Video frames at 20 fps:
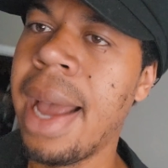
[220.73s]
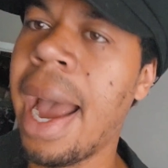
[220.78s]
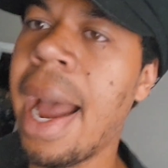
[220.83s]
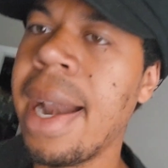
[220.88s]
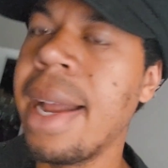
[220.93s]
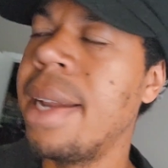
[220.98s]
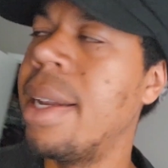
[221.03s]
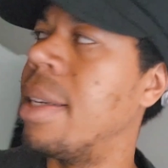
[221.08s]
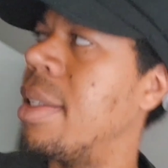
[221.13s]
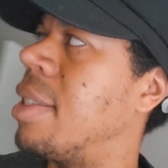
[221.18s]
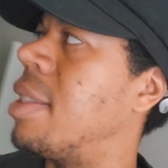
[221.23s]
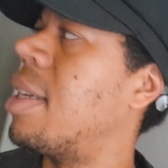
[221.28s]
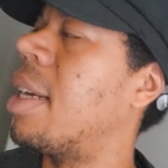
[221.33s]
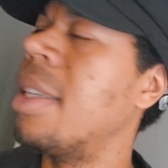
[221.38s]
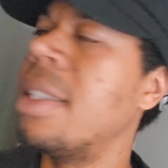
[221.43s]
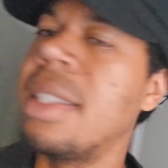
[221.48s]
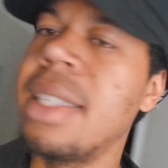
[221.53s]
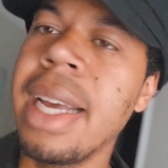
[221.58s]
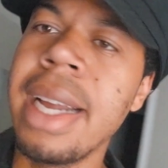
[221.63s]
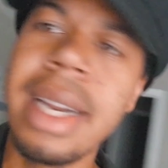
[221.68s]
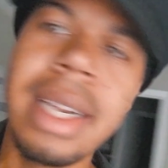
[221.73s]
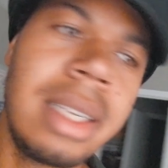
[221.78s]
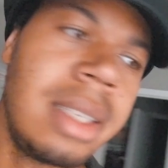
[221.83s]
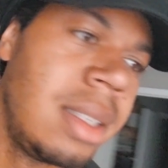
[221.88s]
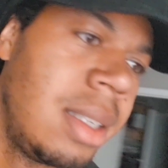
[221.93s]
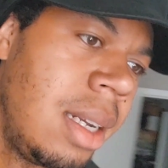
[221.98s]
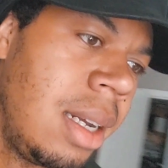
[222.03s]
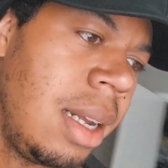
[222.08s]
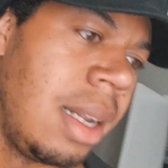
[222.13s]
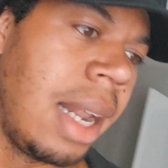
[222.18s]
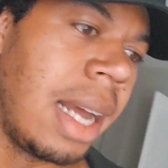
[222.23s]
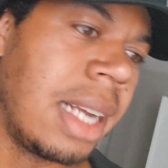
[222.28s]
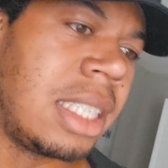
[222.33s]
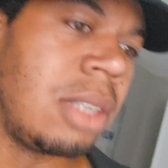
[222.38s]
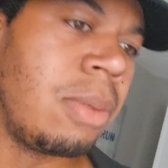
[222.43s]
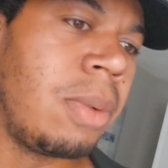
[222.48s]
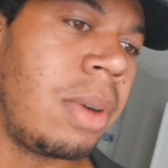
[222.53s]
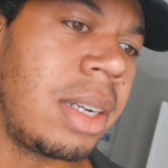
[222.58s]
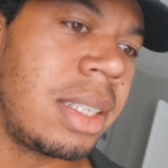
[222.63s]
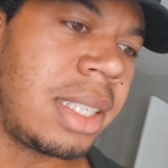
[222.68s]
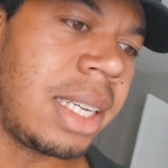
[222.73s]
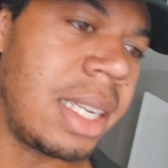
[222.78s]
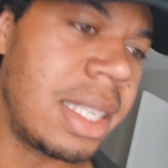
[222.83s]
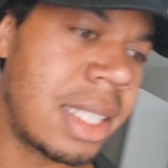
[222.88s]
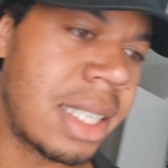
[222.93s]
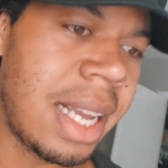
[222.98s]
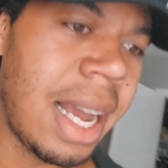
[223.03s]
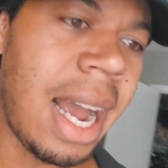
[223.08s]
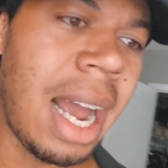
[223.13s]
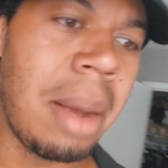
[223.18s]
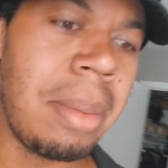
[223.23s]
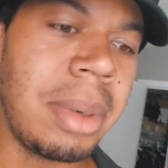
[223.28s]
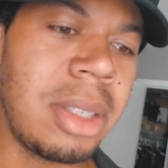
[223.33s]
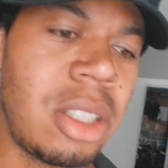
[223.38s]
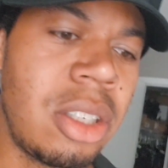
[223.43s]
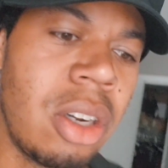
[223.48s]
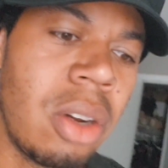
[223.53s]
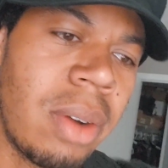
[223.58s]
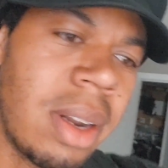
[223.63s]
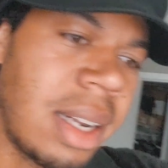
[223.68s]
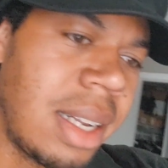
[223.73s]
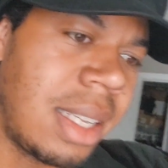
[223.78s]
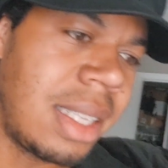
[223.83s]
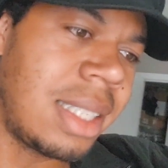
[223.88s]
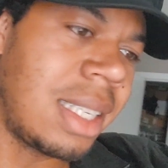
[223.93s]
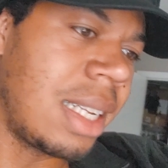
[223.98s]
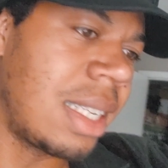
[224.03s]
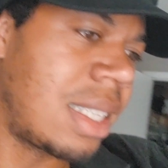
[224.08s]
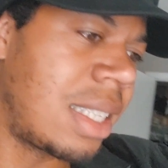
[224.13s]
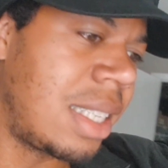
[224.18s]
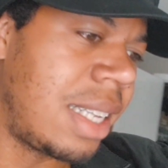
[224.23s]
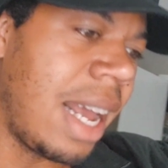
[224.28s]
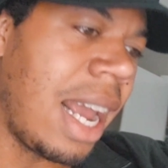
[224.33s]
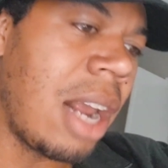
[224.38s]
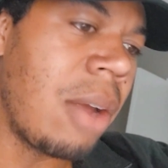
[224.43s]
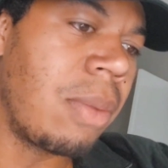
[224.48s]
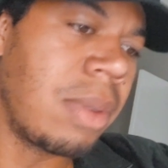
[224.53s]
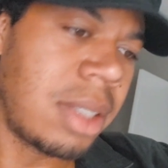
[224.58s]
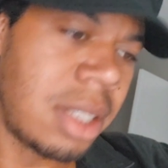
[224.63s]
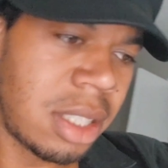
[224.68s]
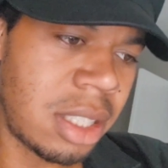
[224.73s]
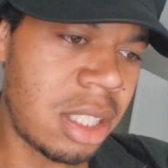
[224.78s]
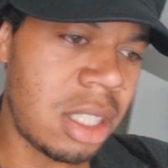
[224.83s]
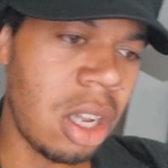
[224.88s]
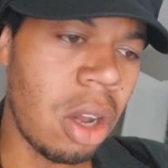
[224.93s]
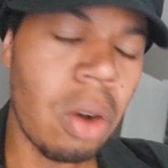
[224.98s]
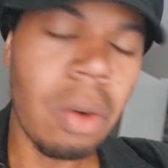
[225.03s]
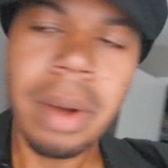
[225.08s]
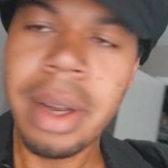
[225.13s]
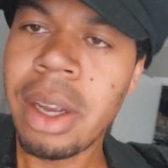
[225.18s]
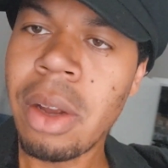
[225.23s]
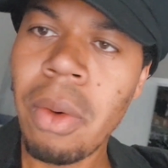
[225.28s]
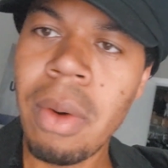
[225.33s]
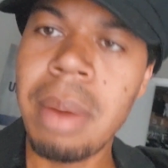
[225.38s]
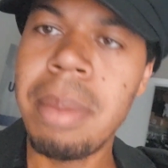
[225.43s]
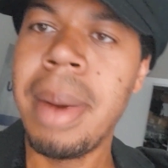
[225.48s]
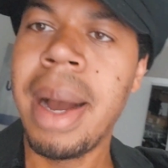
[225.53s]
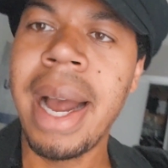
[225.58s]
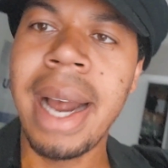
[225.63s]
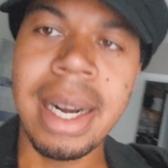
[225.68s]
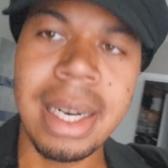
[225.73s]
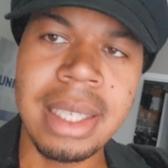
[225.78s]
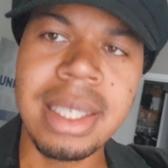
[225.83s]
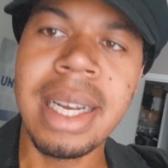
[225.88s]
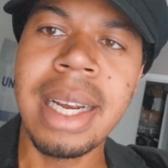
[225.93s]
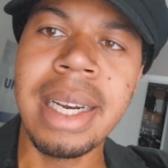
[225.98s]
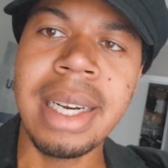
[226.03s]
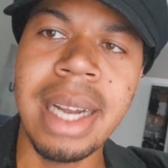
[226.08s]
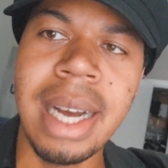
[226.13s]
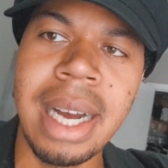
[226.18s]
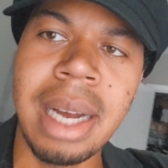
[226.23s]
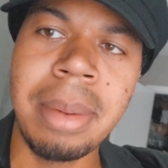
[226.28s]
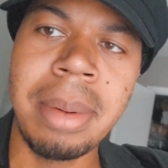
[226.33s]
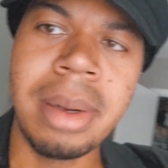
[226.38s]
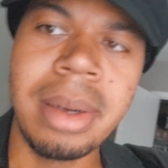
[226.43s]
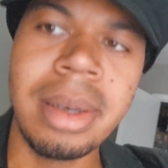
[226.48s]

Add in the sun setting, like she wanted to see the sky, but you know the this day was slowly going by at the same time.